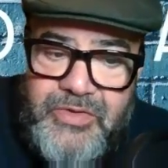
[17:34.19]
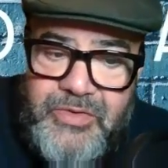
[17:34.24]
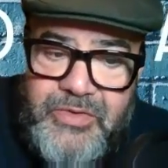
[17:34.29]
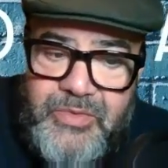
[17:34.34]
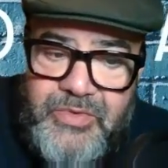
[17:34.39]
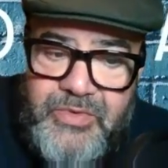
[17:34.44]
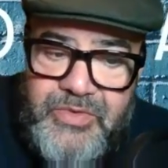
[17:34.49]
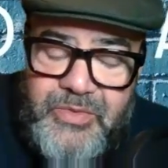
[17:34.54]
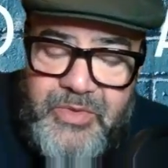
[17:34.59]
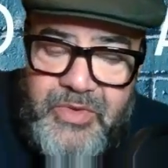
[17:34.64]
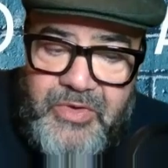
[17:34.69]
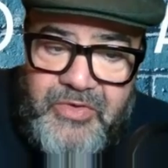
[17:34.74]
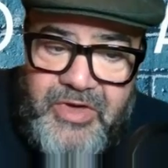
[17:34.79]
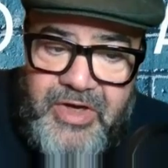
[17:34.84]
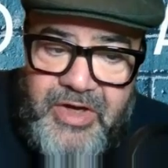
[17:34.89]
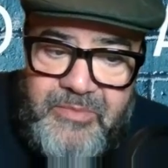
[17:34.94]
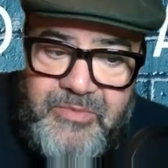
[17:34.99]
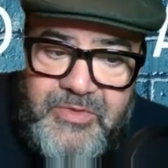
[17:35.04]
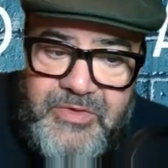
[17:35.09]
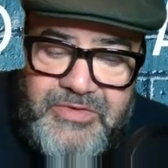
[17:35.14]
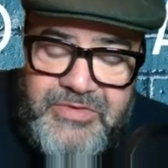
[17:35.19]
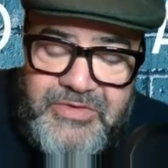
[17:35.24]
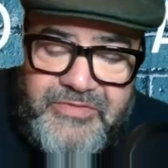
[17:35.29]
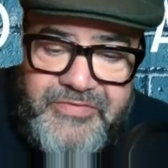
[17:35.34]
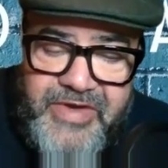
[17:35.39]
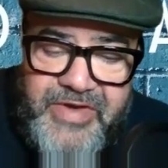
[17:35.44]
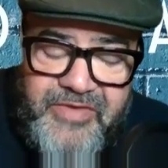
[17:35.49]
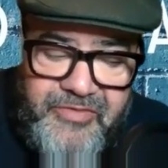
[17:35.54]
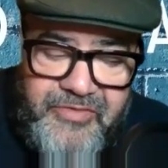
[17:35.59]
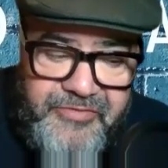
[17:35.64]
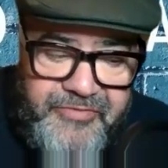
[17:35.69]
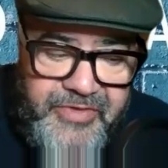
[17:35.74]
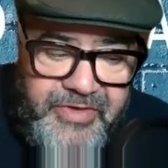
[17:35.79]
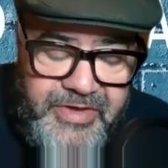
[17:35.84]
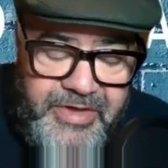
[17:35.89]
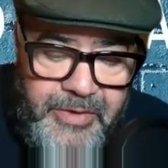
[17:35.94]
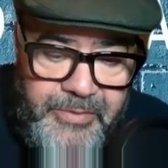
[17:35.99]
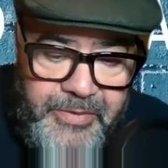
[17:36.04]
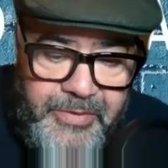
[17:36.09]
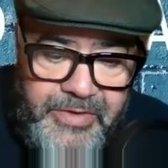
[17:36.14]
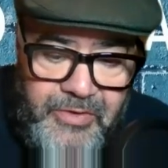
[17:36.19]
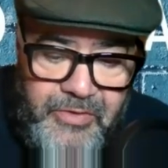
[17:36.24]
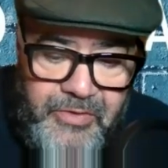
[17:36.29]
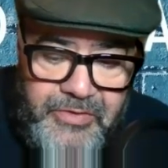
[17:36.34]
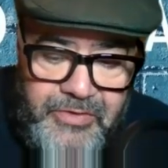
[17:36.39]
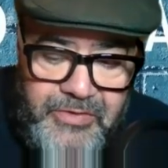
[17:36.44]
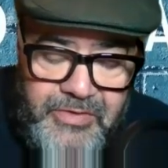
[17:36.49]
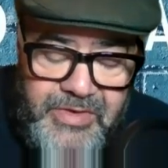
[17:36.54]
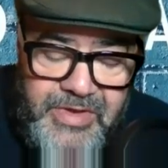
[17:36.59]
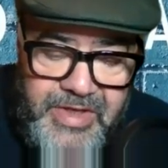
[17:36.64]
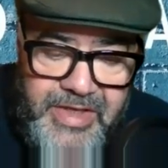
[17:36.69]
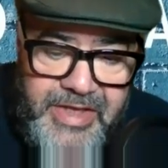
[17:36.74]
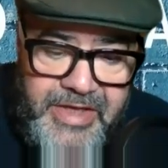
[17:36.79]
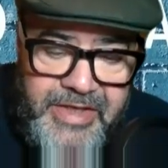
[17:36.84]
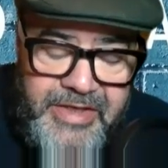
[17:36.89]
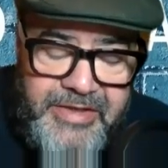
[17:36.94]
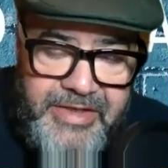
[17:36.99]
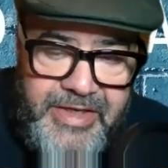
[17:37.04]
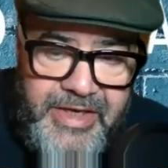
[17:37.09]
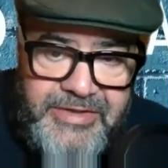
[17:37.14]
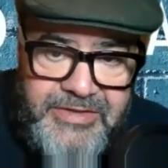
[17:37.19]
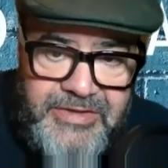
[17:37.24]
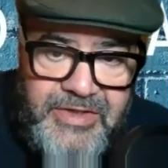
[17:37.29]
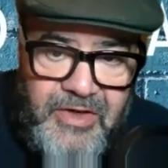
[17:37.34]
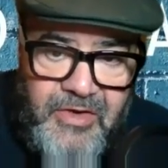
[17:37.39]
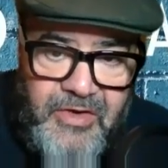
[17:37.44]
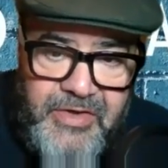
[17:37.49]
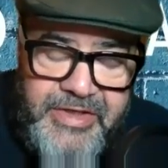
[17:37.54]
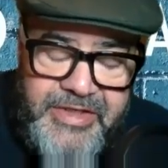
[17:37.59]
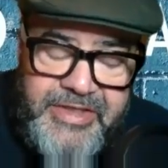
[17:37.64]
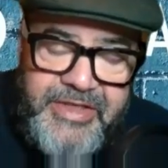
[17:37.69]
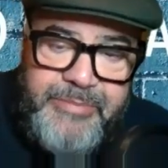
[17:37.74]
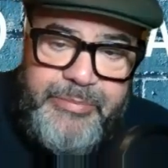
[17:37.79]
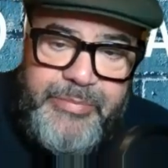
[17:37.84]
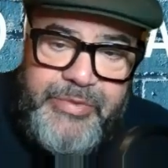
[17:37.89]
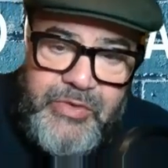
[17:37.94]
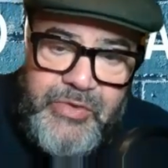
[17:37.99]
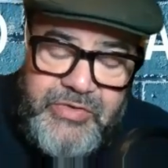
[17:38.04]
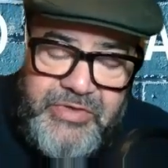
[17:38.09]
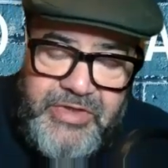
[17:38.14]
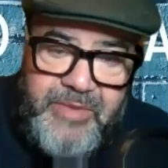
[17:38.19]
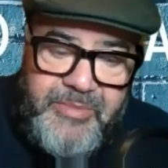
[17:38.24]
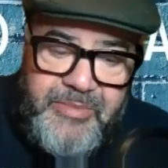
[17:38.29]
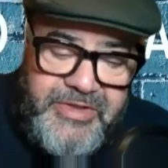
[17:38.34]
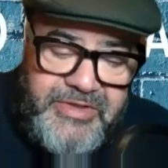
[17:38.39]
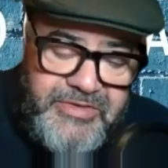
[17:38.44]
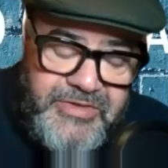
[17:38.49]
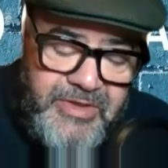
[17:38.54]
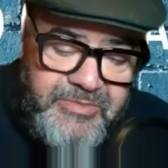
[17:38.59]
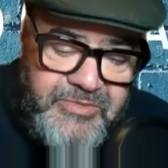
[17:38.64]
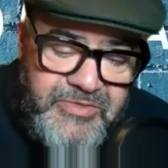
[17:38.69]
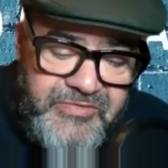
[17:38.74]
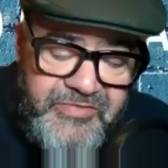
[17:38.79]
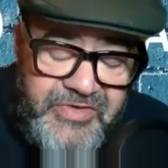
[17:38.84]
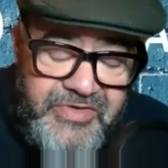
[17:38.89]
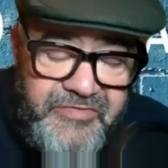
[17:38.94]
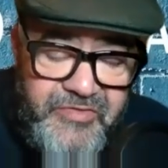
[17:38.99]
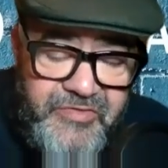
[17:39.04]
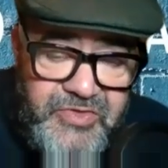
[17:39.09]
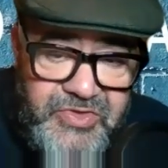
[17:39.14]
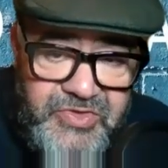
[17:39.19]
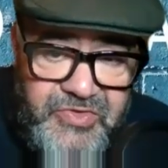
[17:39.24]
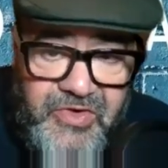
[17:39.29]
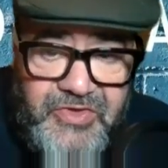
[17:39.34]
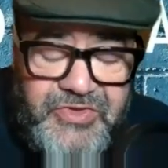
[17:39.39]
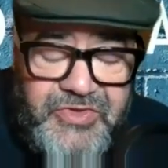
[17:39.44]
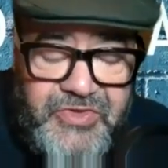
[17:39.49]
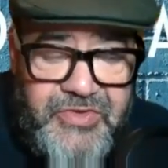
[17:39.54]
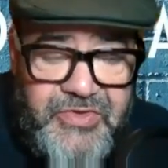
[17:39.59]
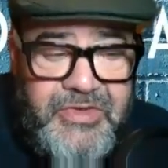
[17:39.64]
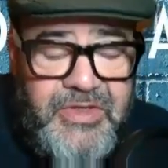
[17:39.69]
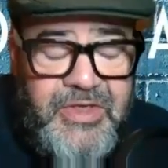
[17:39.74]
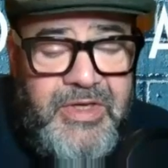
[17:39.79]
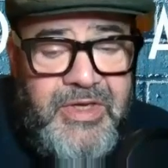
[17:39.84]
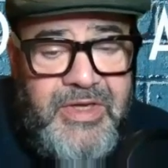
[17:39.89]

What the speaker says: the World Cup because of everything going on in Qatar in the build-up in terms of the infrastructure